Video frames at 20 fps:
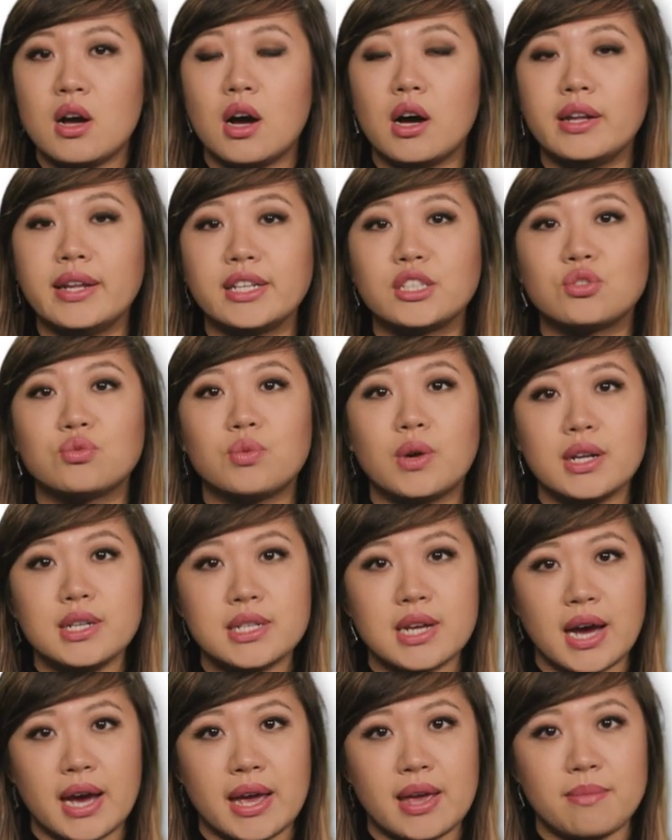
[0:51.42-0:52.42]
ONNX
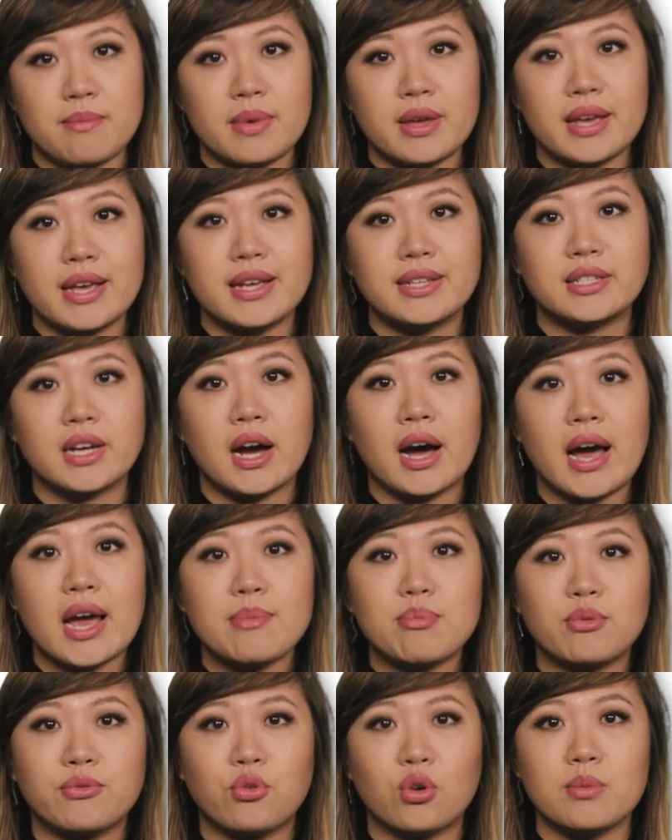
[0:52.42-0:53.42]
Runtime is a
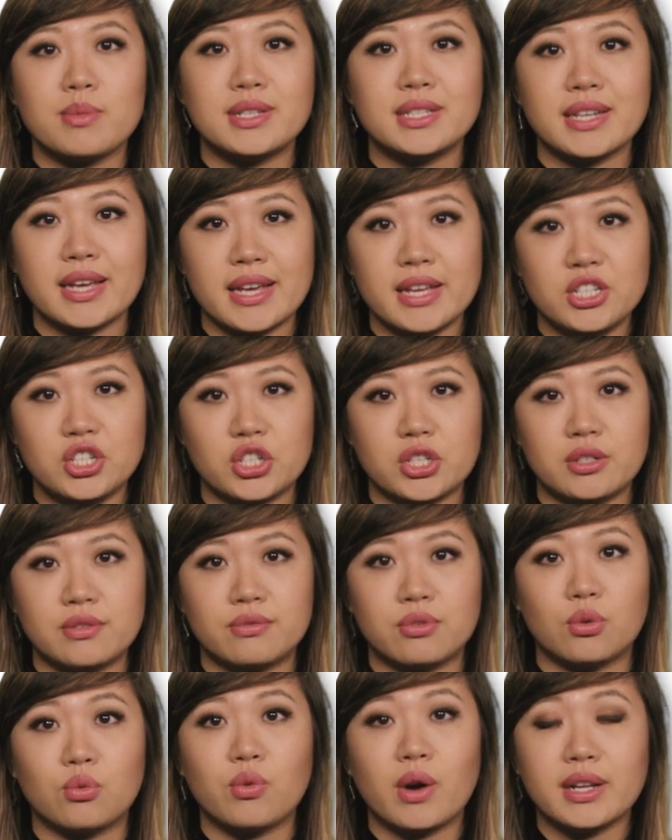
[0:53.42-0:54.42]
high-performance engine
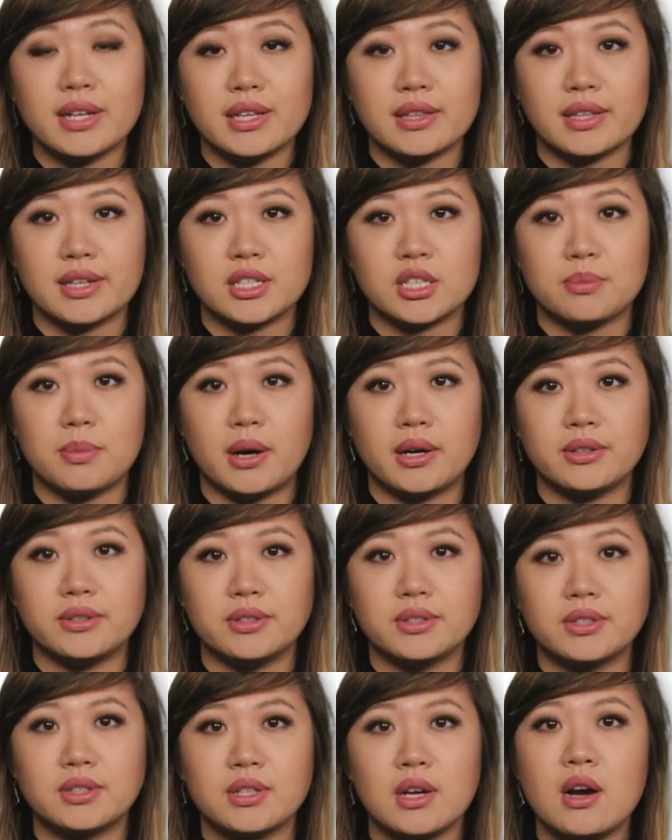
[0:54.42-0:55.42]
for running these
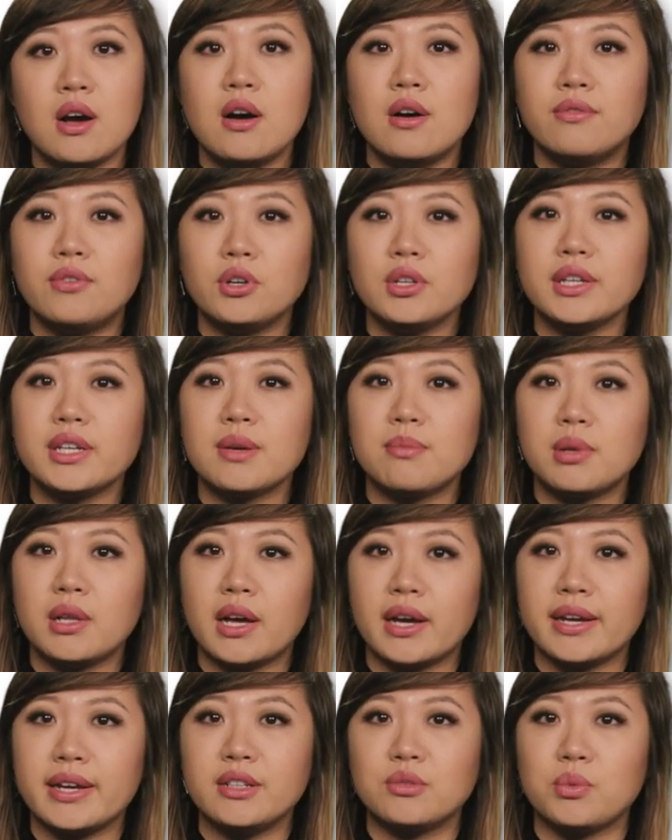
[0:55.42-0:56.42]
models, fully
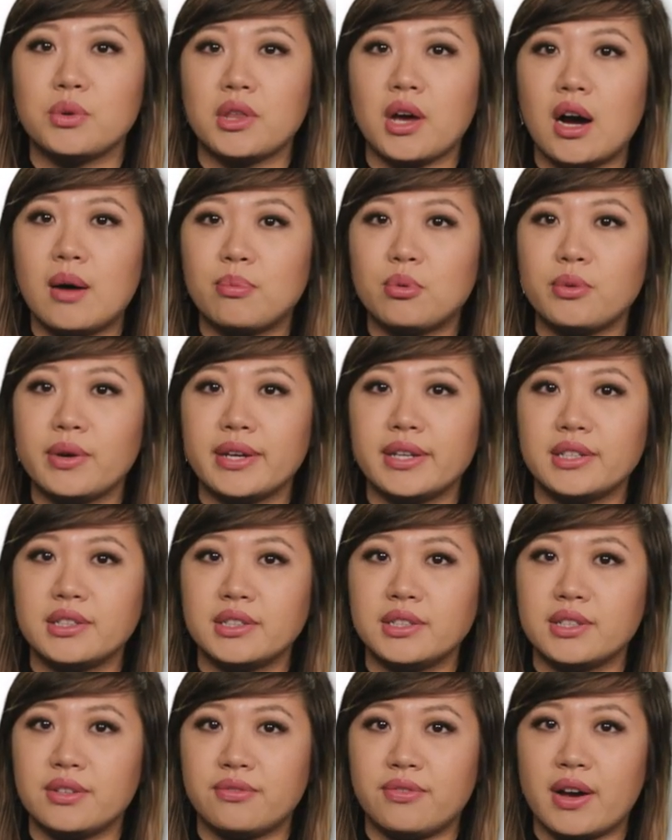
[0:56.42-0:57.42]
compliant with
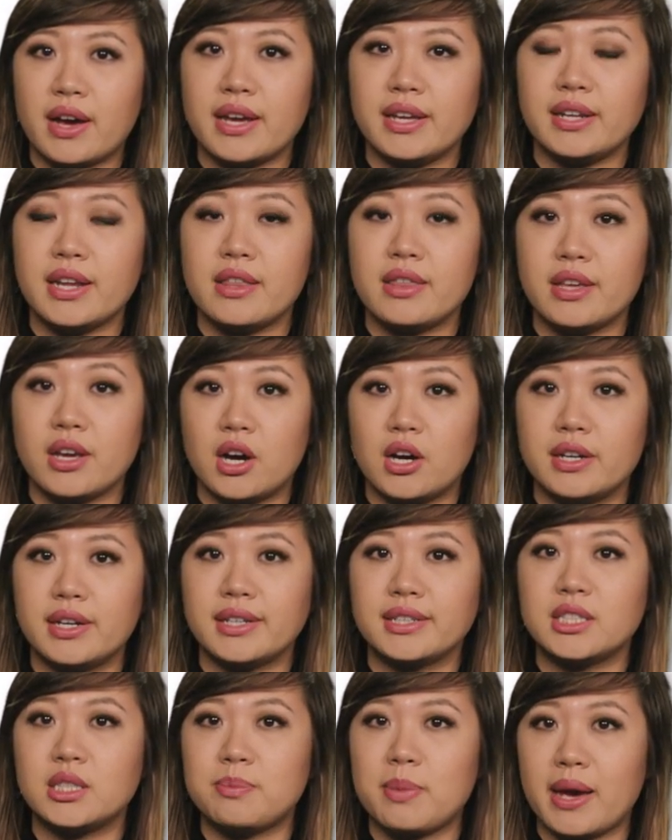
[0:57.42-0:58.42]
operators defined in the
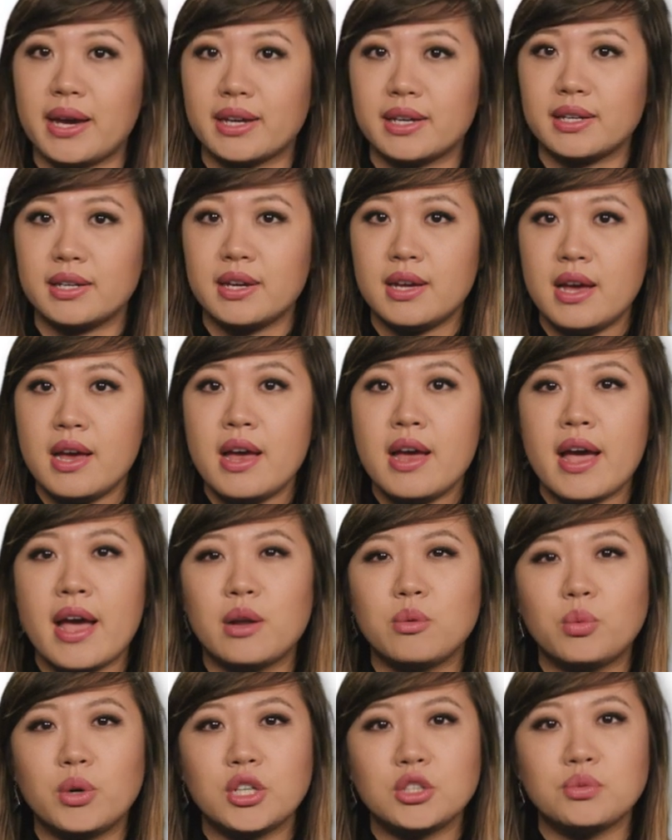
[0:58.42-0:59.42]
ONNX spec,
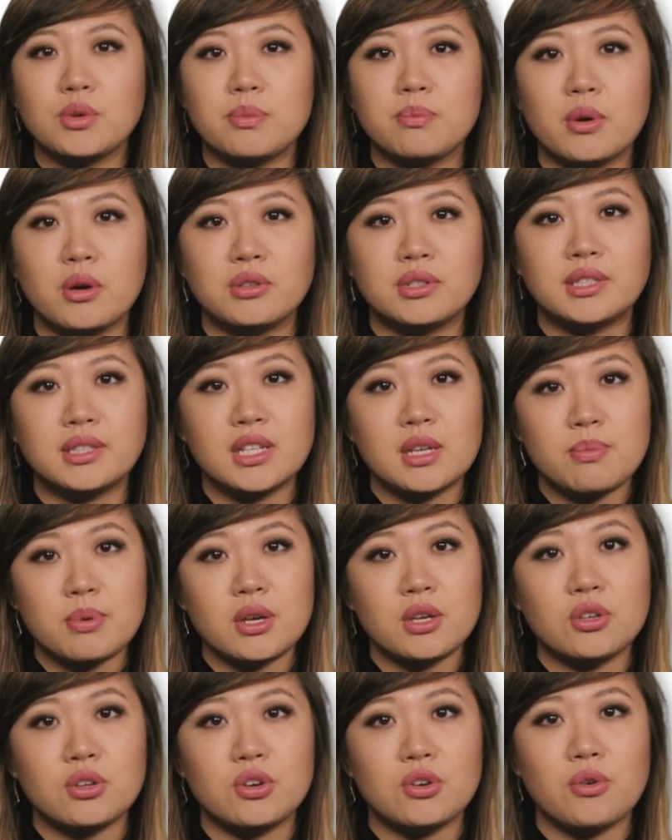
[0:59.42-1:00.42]
and works with both
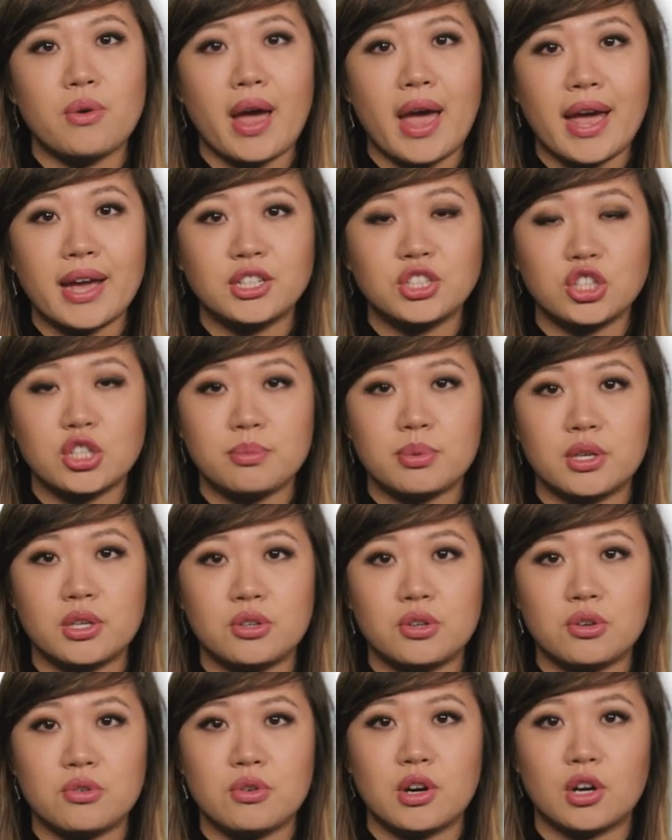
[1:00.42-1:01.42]
CPU and
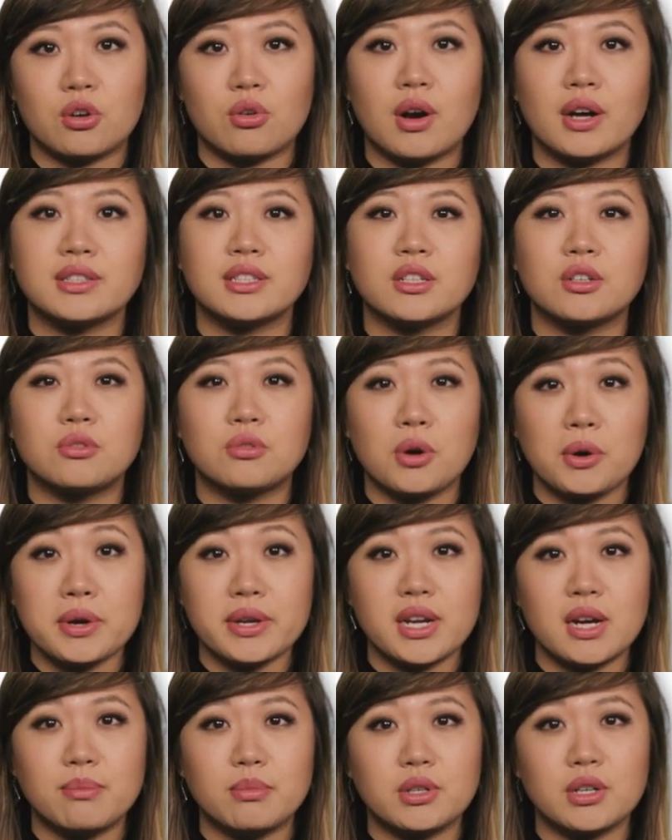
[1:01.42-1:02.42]
GPU across a
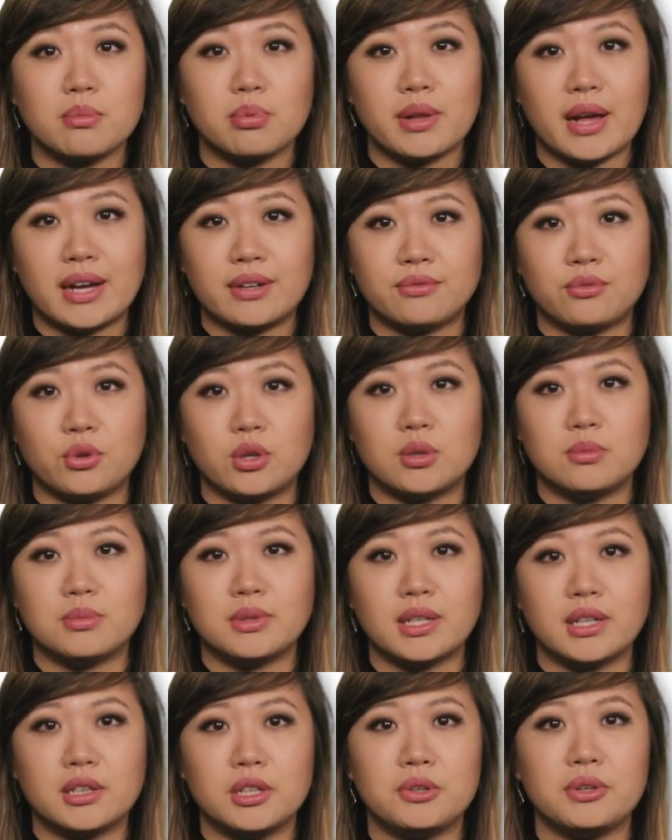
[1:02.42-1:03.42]
growing number of platforms,
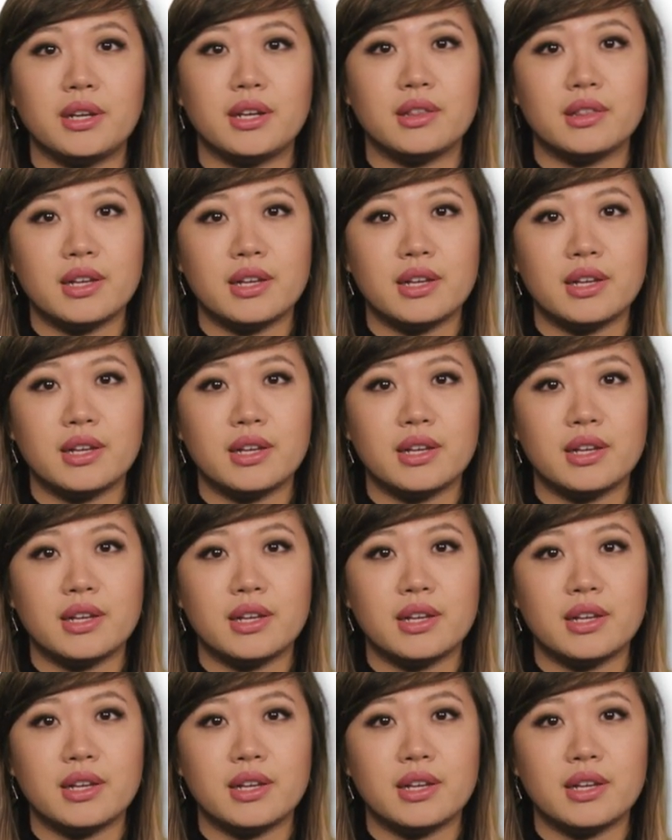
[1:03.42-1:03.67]
including